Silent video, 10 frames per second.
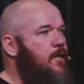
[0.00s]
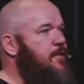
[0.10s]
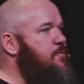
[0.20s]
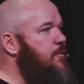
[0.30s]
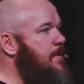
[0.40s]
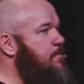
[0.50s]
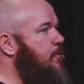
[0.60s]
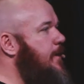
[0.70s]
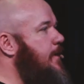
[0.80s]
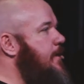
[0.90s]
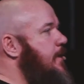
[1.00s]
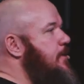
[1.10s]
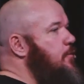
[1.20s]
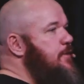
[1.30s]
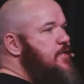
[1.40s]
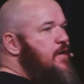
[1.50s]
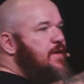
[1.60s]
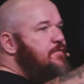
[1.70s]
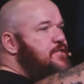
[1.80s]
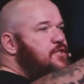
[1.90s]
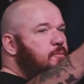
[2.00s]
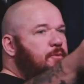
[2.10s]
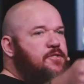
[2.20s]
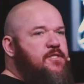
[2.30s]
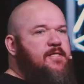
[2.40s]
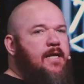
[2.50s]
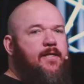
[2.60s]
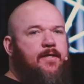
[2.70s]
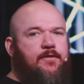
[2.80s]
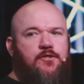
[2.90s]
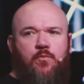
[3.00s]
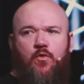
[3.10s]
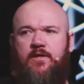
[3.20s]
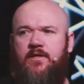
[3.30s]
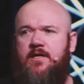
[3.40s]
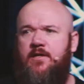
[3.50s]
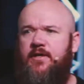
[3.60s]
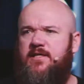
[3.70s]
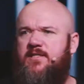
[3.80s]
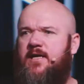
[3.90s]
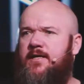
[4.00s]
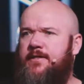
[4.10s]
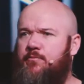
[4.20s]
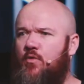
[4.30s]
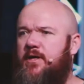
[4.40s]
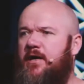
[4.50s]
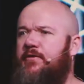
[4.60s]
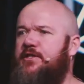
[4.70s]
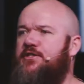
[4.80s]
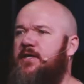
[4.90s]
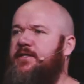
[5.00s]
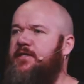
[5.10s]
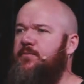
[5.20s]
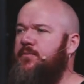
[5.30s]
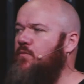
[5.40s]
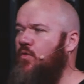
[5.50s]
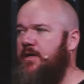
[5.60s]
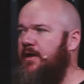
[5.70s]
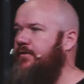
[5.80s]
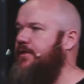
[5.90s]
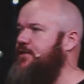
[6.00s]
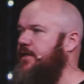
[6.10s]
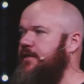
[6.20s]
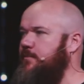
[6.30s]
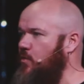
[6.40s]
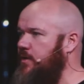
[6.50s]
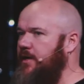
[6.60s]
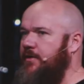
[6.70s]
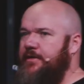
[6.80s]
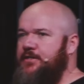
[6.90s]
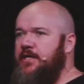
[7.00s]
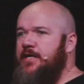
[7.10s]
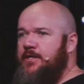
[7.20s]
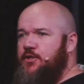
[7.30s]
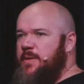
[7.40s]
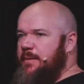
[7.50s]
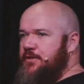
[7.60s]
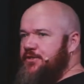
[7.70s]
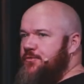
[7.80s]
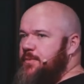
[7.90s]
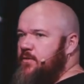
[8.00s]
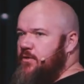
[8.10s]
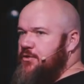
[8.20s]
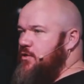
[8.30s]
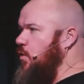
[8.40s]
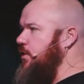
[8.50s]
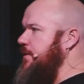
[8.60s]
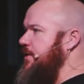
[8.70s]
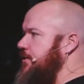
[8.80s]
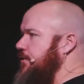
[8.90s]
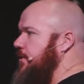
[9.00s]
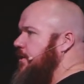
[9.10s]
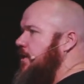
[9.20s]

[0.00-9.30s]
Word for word: So, Holy Spirit, I pray an anointing over every single person standing here this morning that is saying, I need more courage, I need more courage, I need more courage to be able to speak what you're calling me to do.